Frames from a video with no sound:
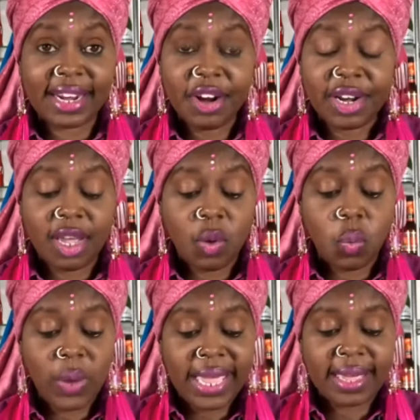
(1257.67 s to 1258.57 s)
nearly a
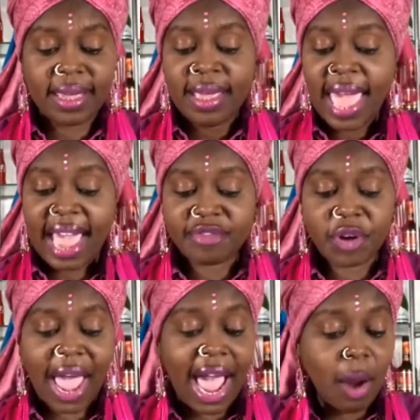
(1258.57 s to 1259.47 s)
week
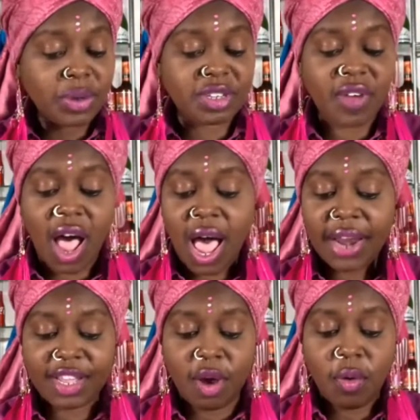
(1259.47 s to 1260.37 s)
after hours of
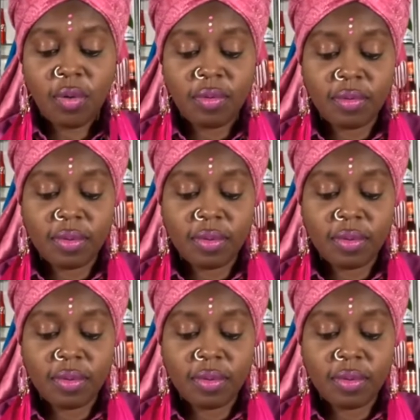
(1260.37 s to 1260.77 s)
audio